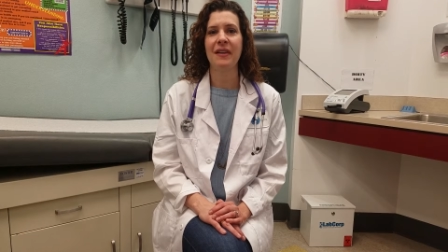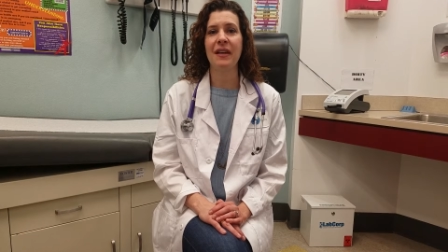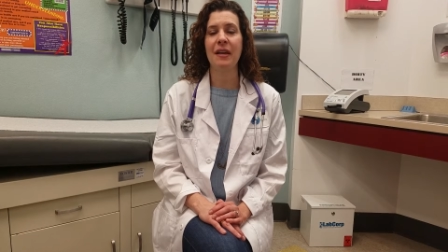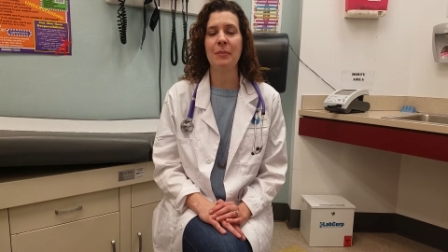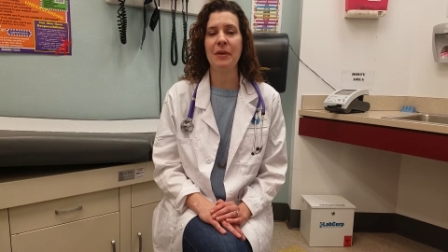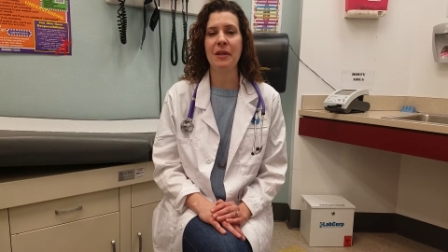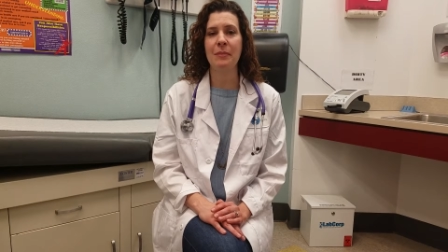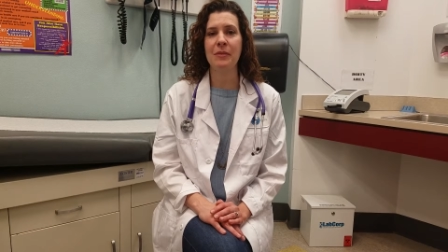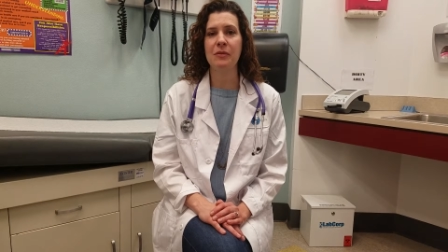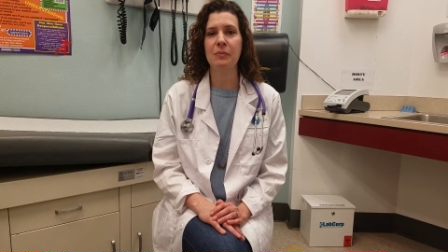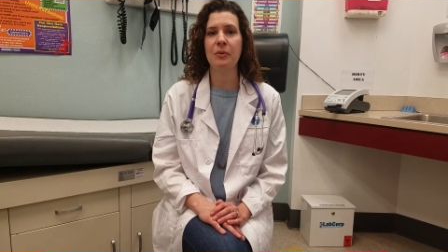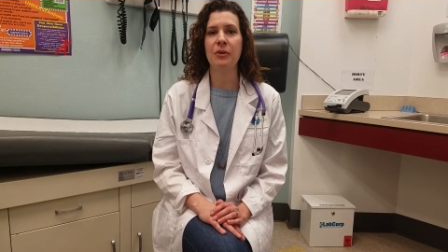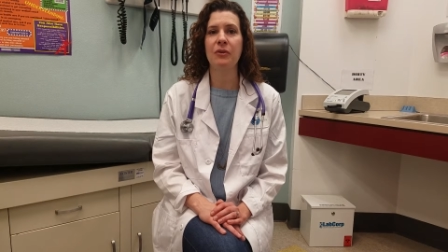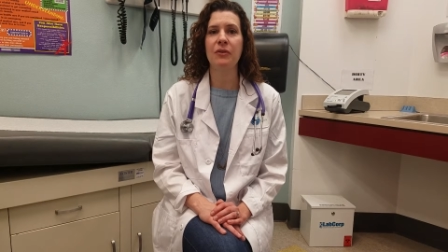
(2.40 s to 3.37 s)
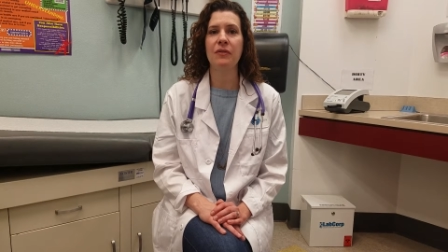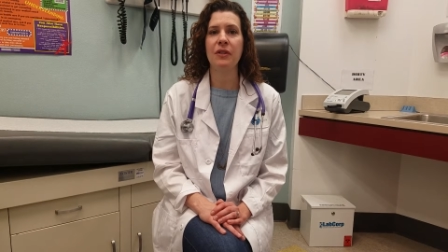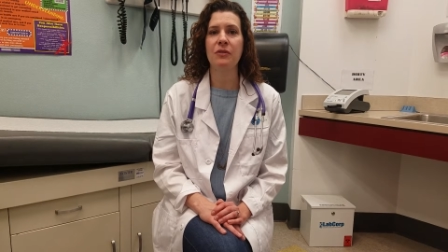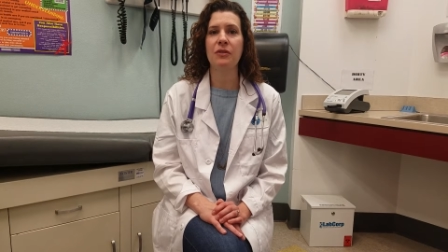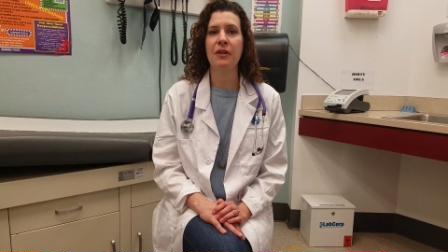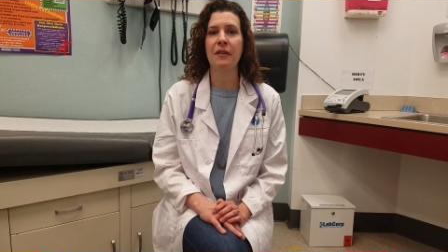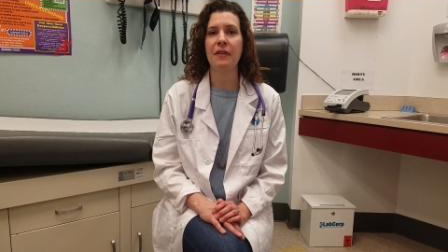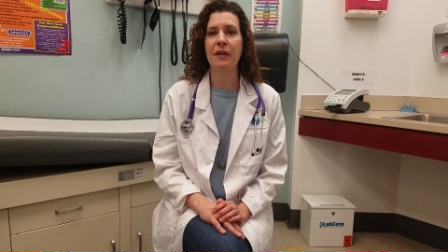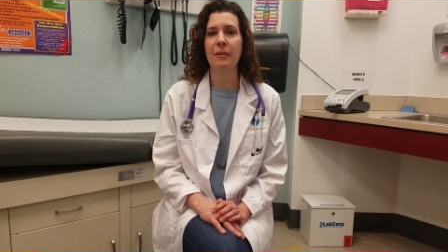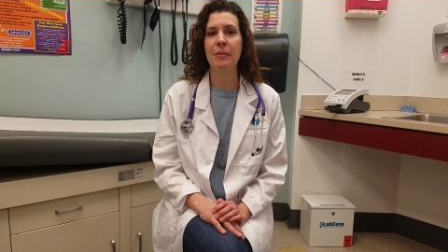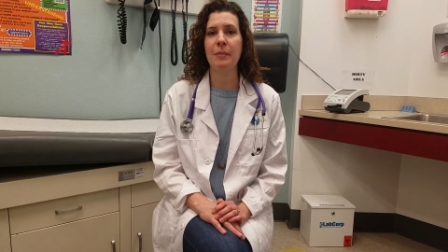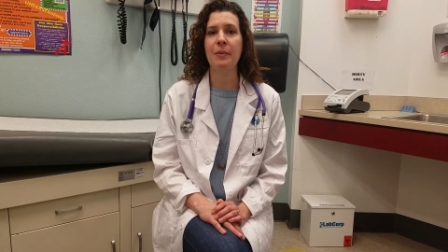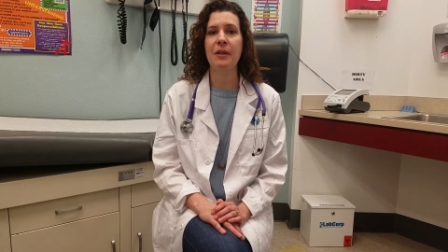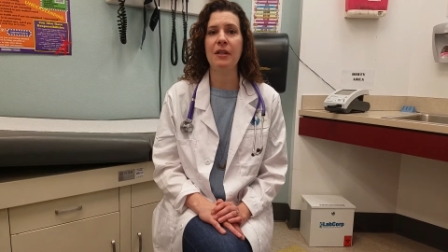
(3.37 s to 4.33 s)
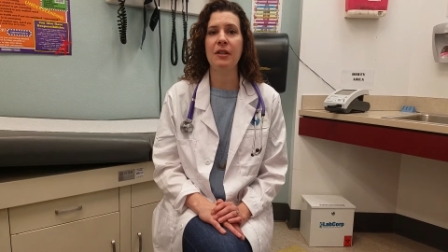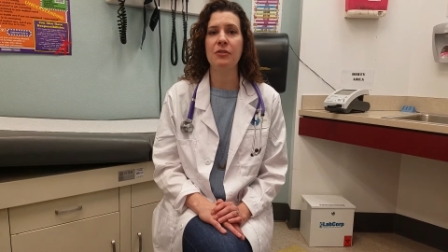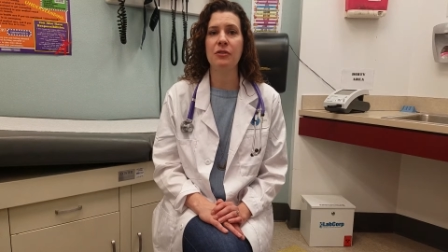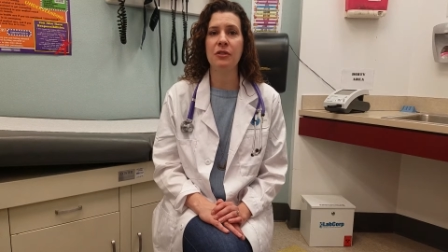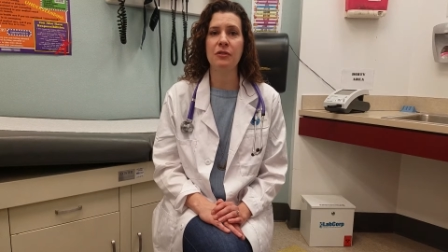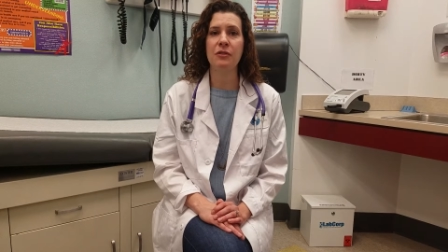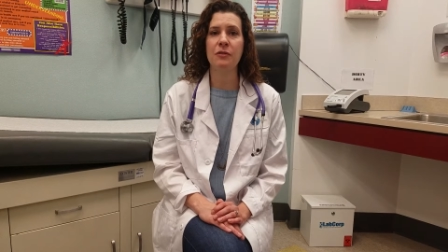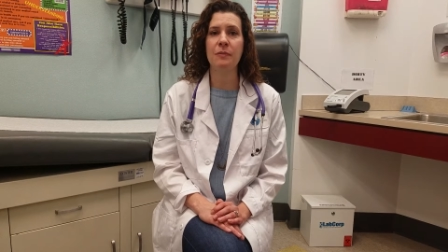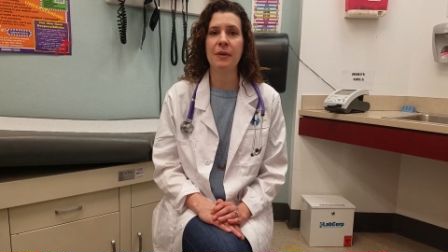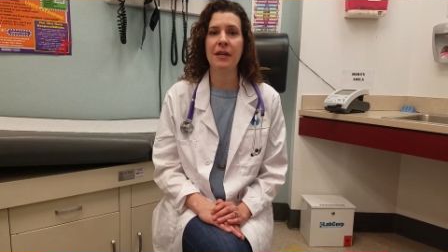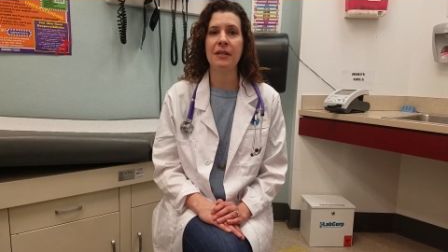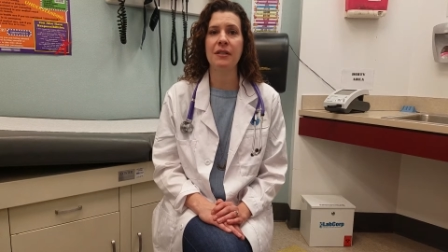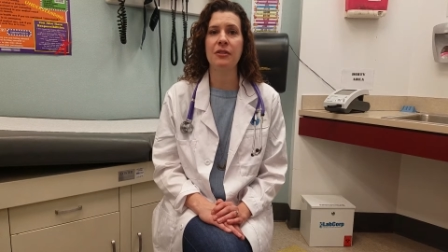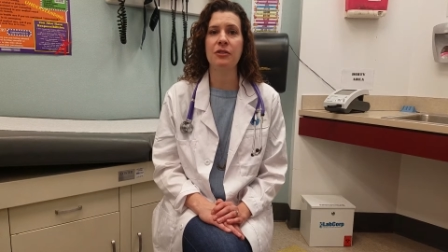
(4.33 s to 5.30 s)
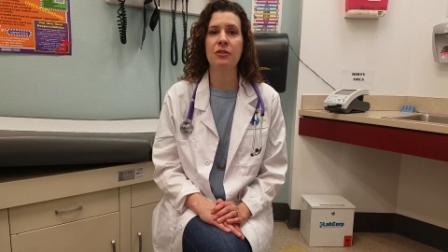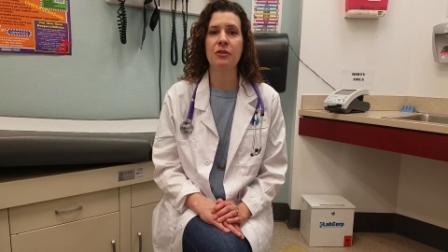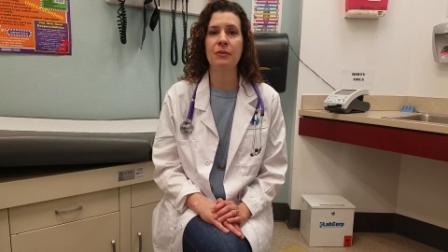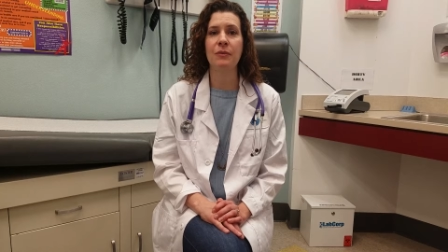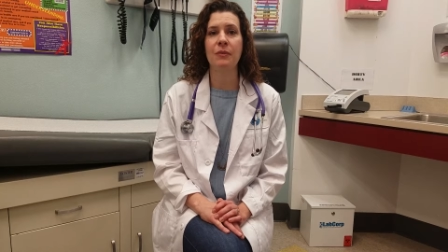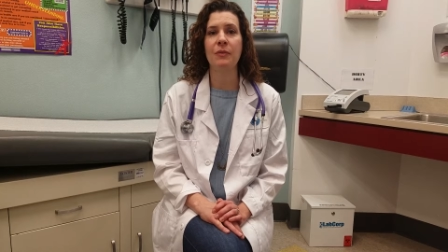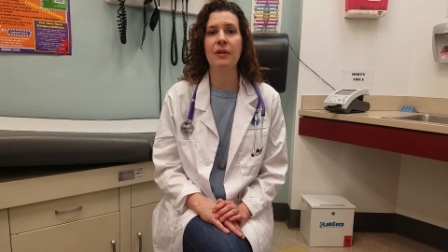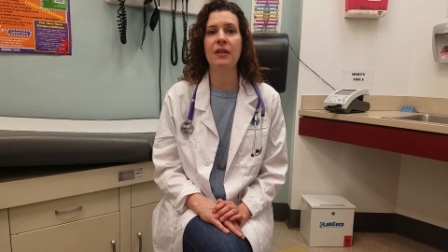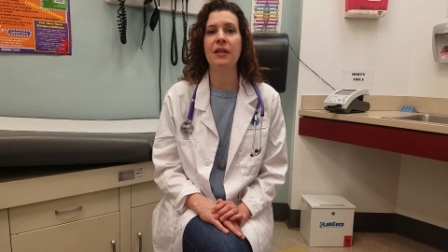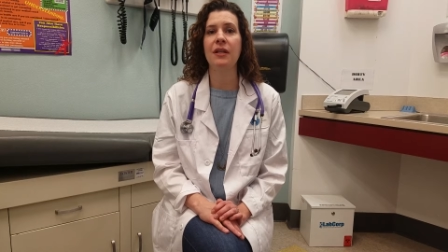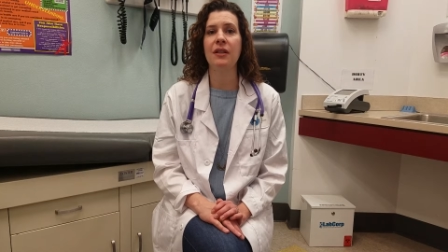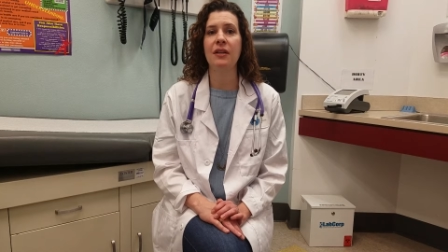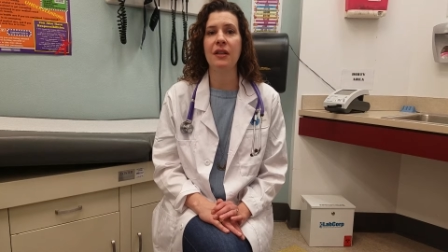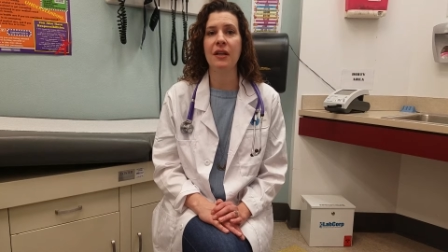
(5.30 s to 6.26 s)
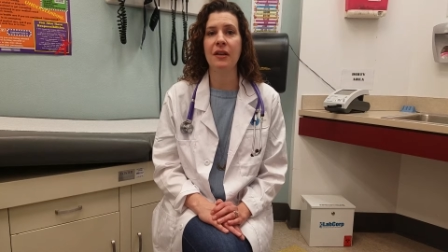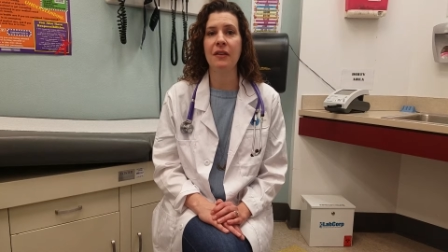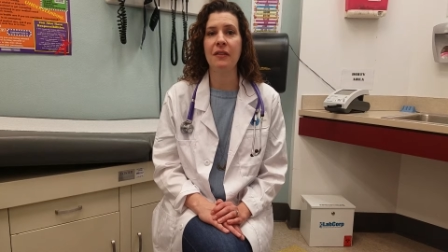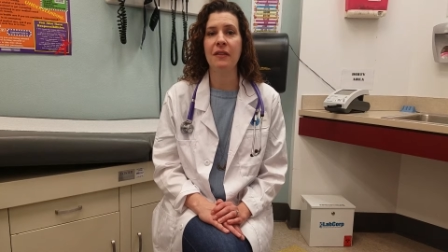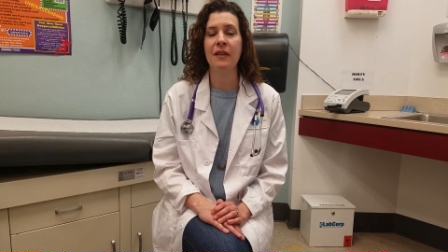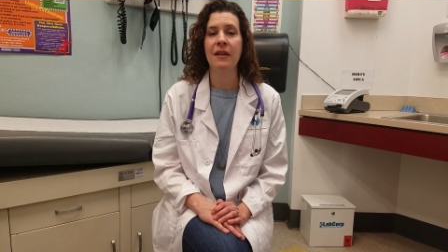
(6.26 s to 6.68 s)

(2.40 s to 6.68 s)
Hi, my name is Brooke Raveendranath. I'm a pediatric nurse practitioner with Whitney Young Health,